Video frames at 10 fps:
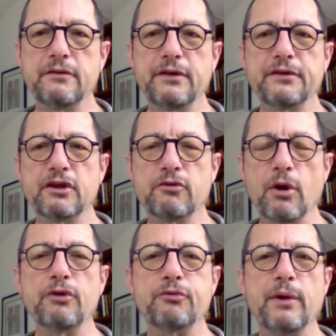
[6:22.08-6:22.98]
uh, that the
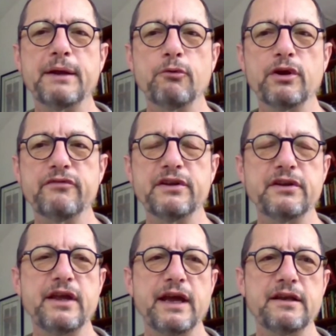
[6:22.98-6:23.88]
growth rate would have
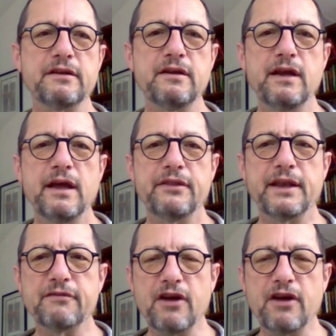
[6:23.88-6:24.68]
indicated that